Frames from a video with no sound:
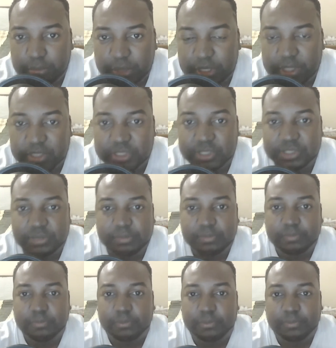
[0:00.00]
And he says,
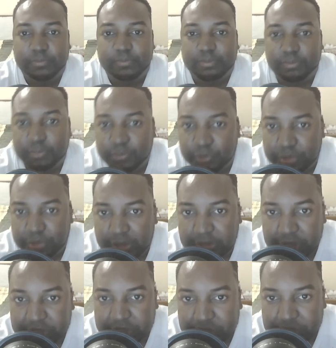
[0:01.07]
¿Tú estás
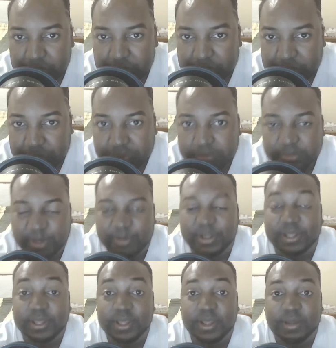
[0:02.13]
bien, señor? I'm like,
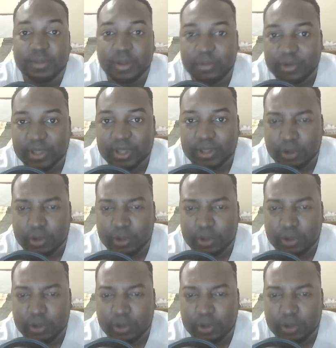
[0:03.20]
yeah, I'm okay.